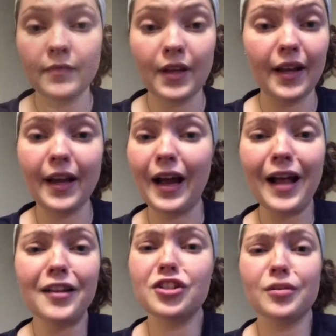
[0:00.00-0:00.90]
A
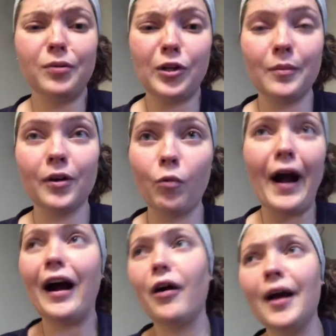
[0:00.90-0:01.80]
college diploma?
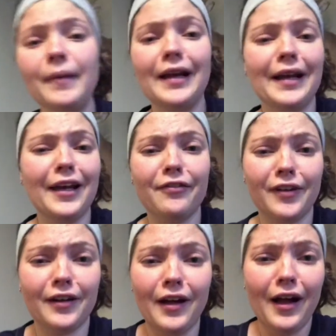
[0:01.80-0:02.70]
Wow. I mean, if
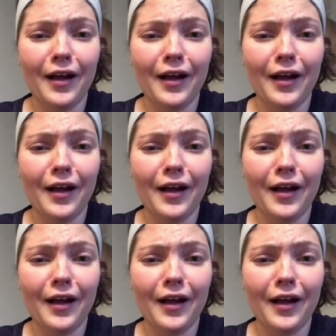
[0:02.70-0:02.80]
a